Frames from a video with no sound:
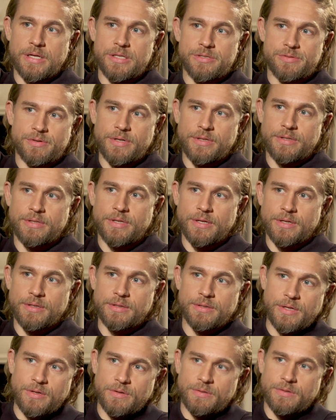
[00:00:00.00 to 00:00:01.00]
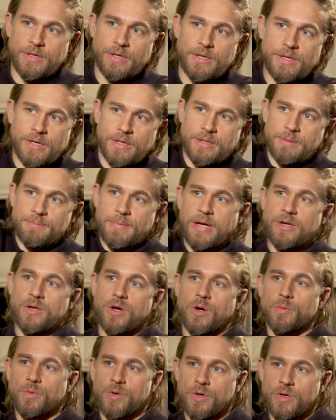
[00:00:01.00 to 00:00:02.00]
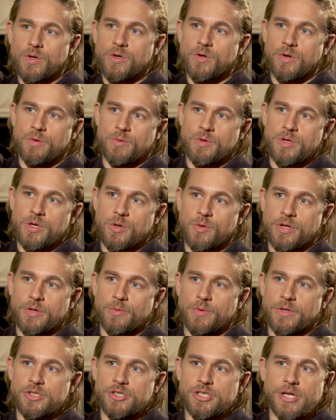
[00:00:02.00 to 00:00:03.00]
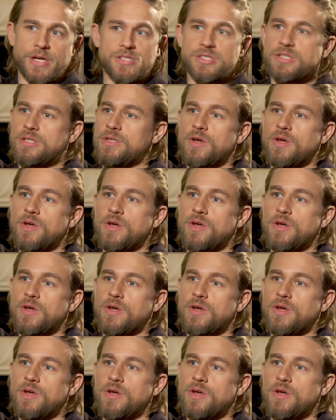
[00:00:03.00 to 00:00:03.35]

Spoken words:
Is there anything that you're thinking might not work, or you're gonna wanna change it?